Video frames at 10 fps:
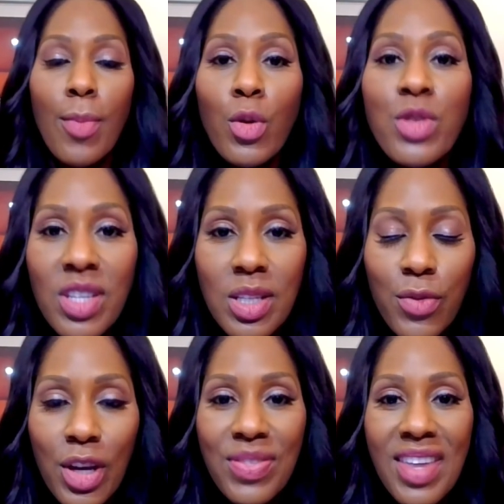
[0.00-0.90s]
of the most
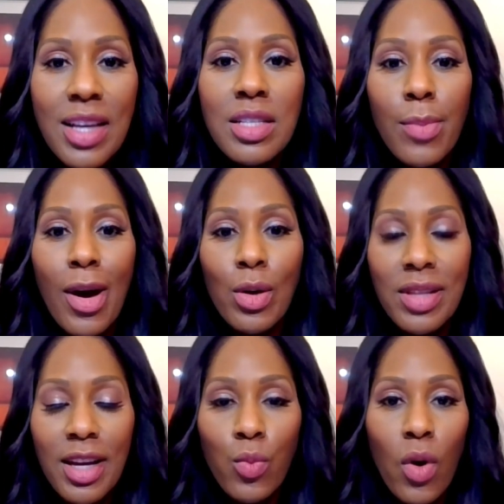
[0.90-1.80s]
significant things about
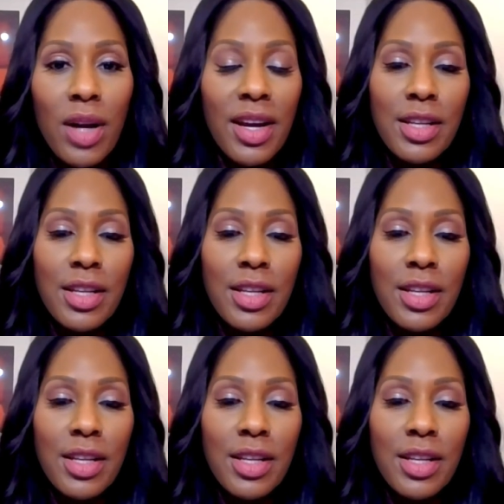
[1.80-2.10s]
clade one